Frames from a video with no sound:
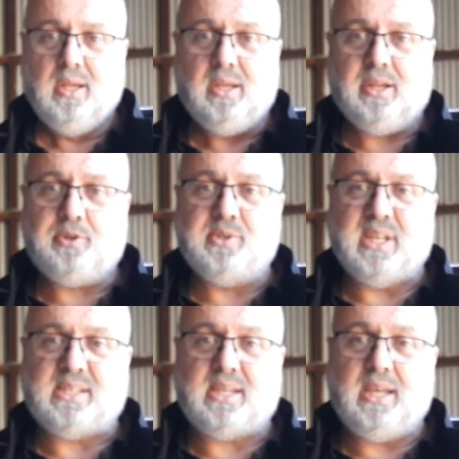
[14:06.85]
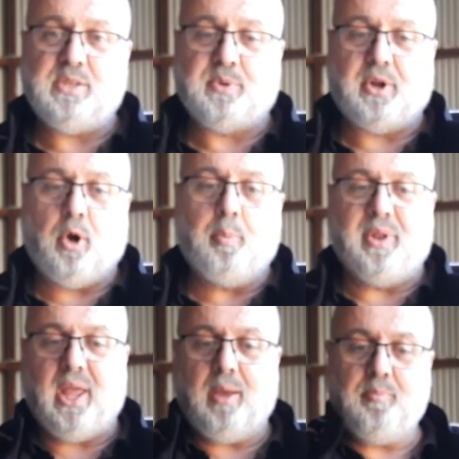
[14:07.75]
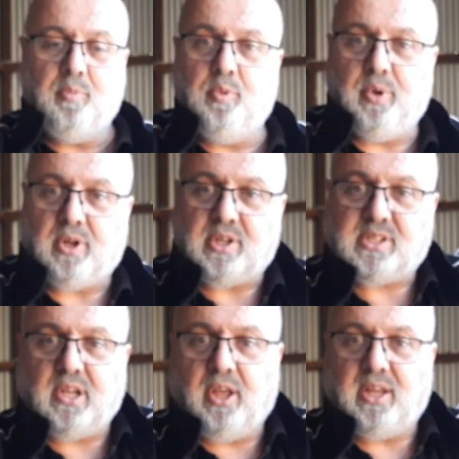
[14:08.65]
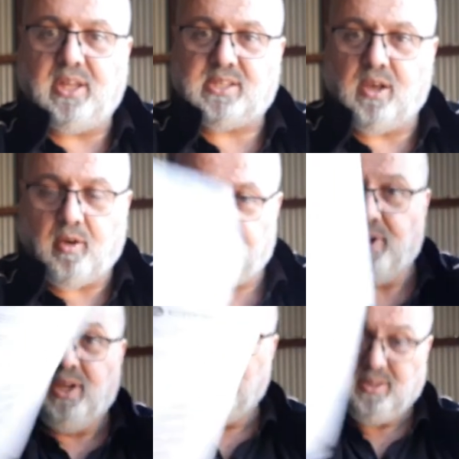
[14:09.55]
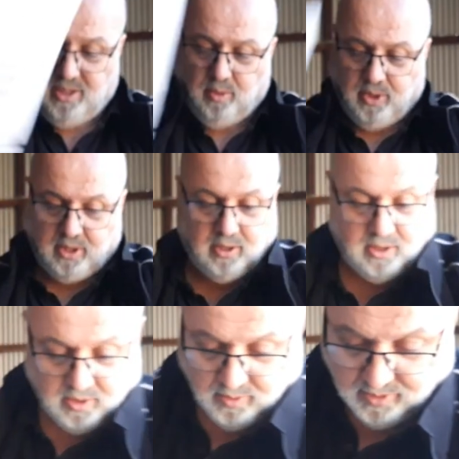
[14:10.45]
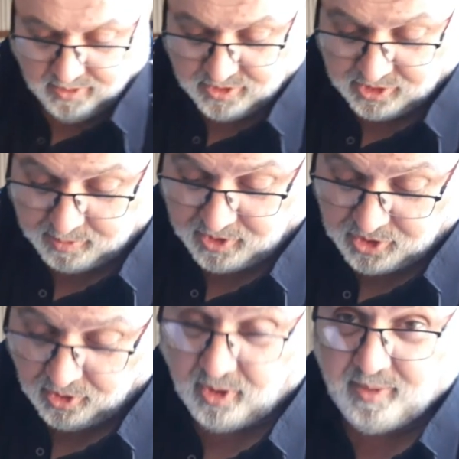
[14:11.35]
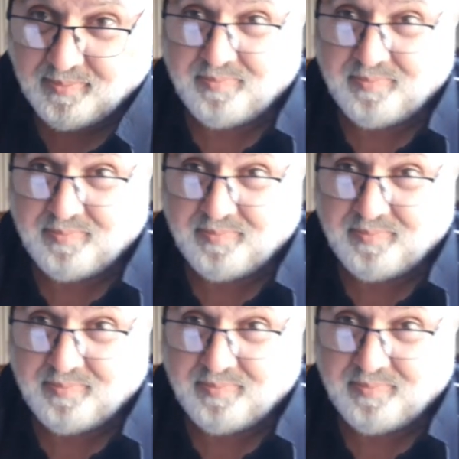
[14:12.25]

You get two sets of keys, we've got to open them, we've got to slide this off. Do you know what I'm going to do, just to be sure?